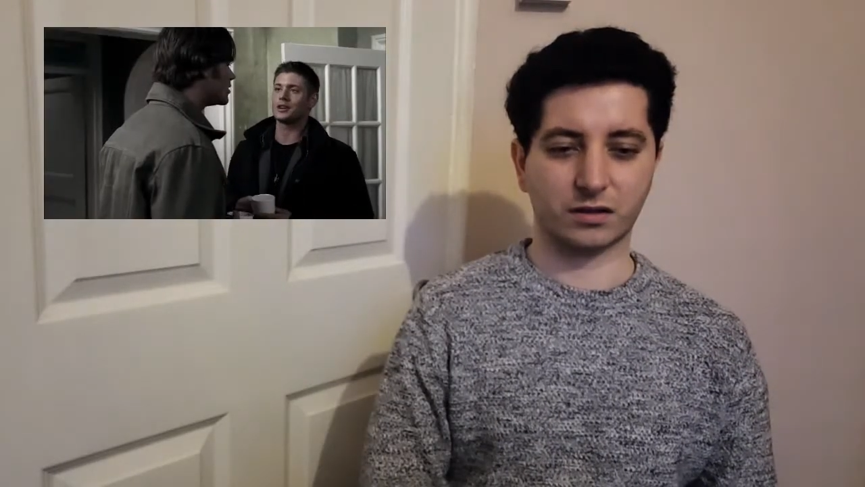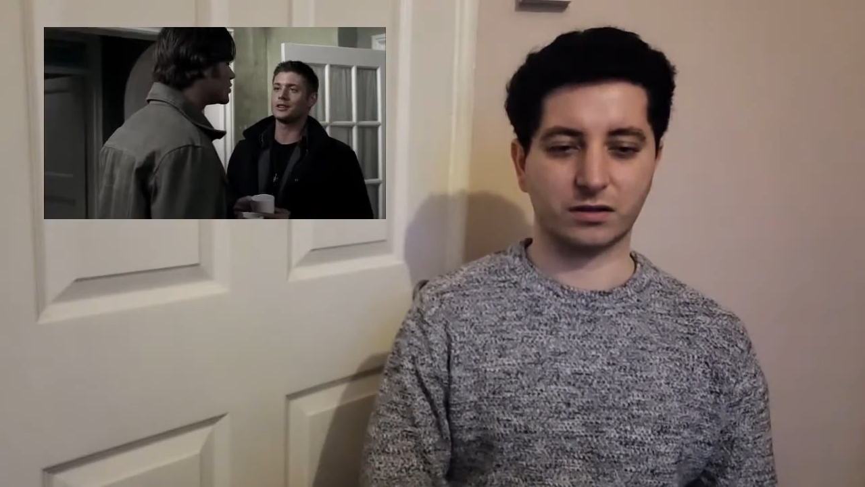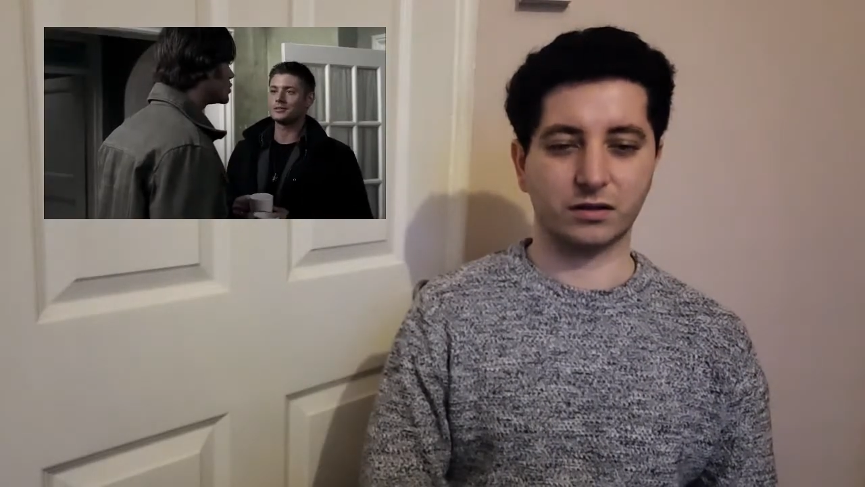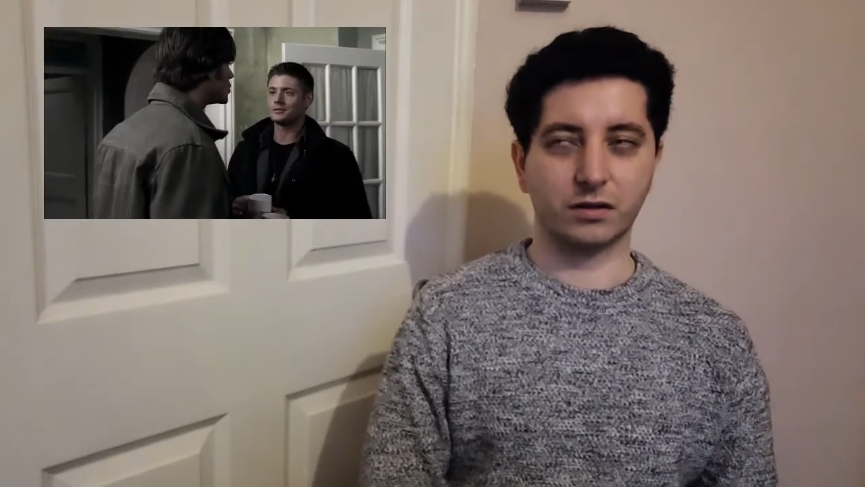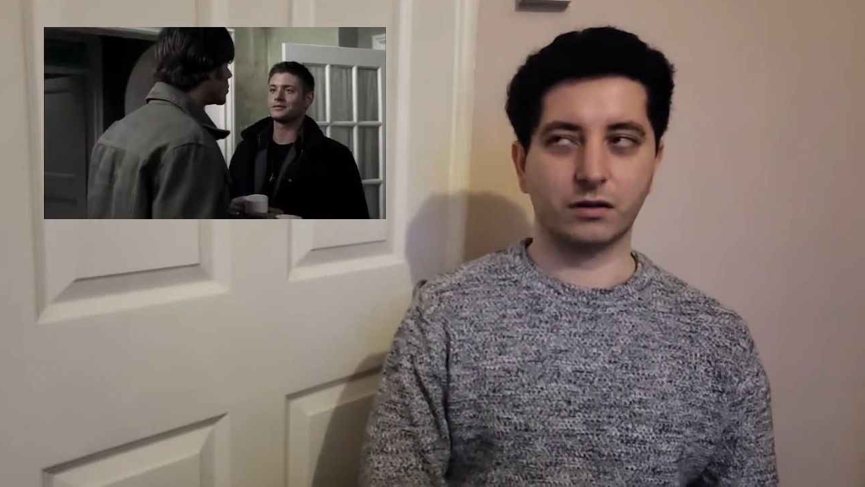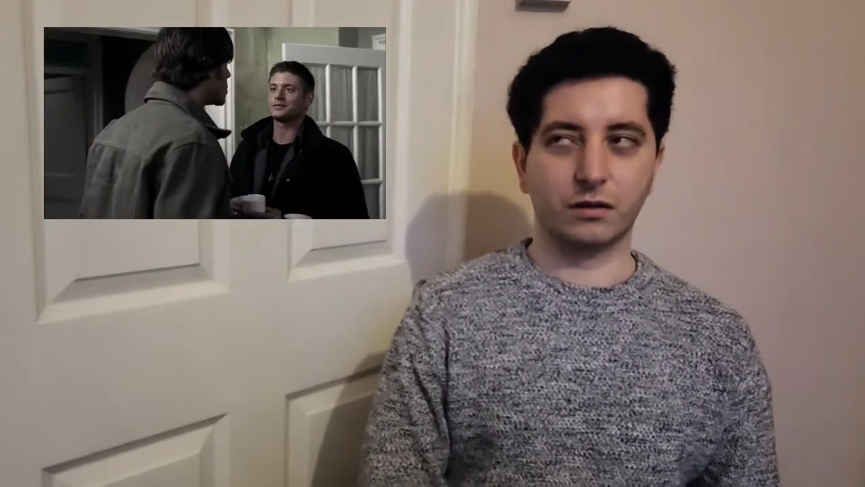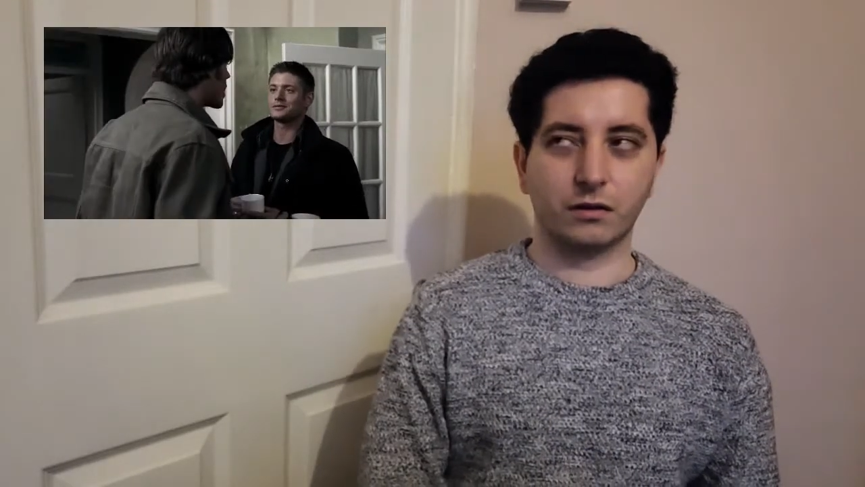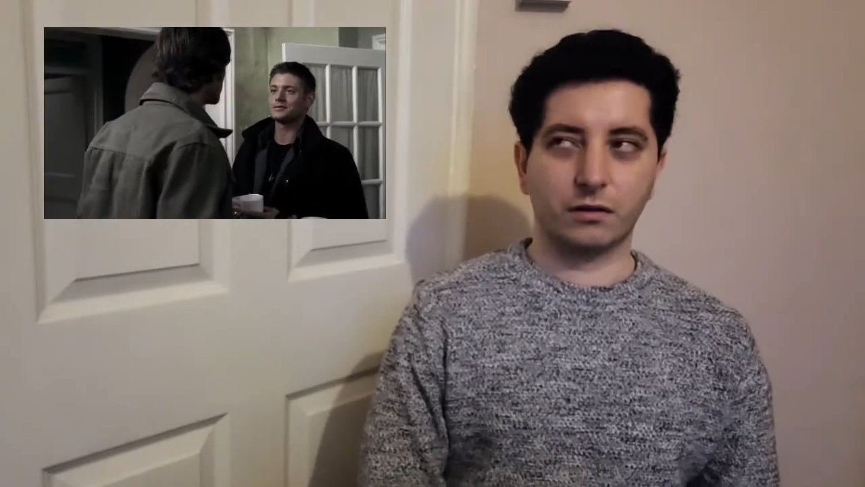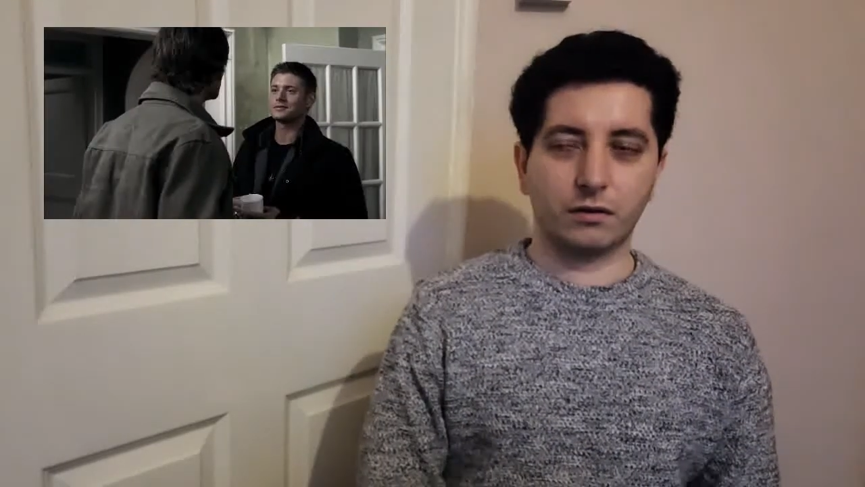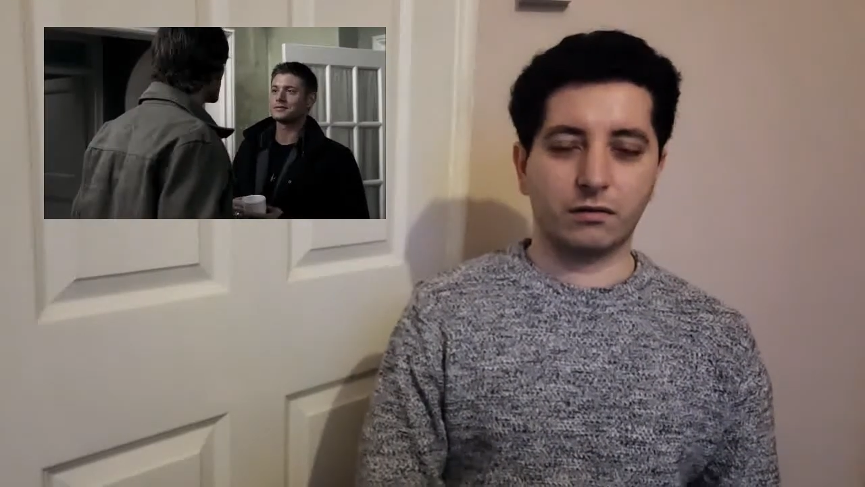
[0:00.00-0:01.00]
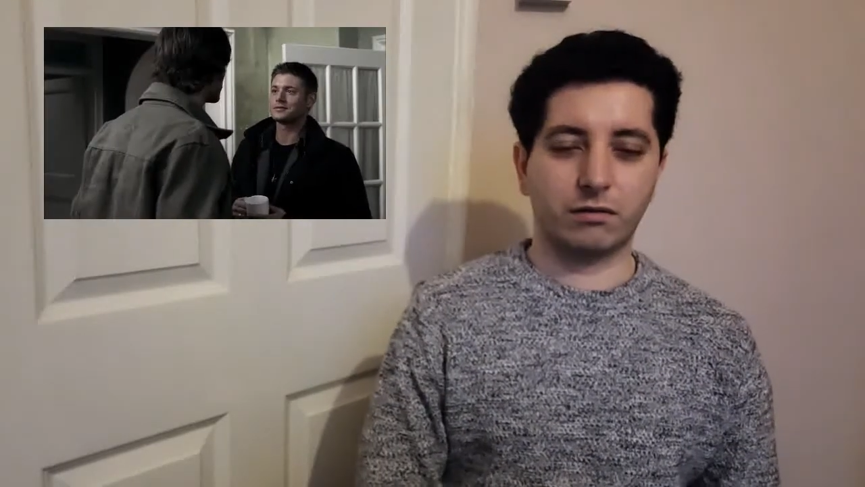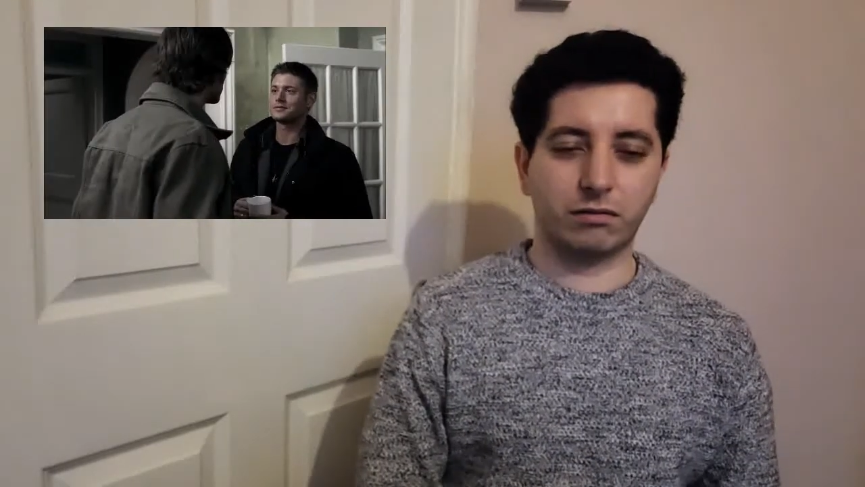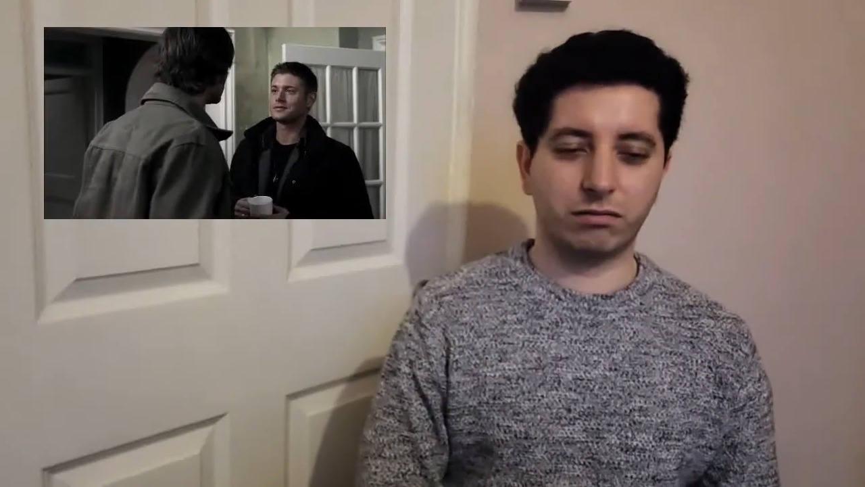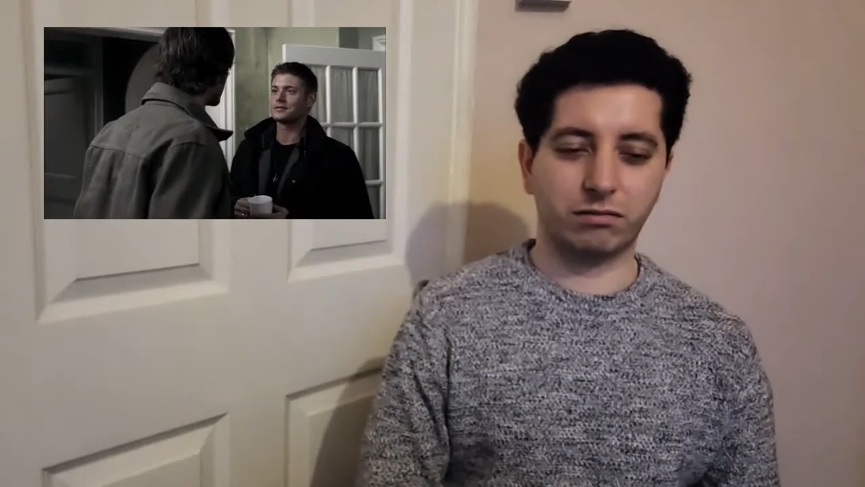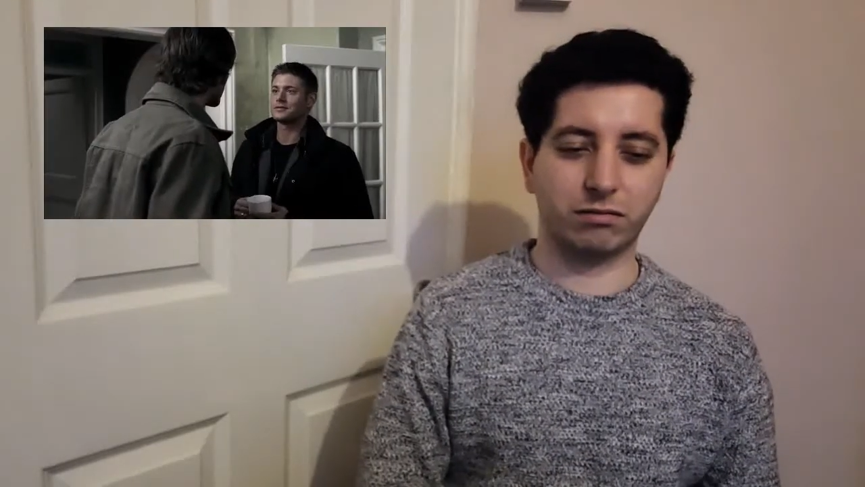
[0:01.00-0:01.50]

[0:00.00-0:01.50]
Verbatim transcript: Dude, why do you always be hanging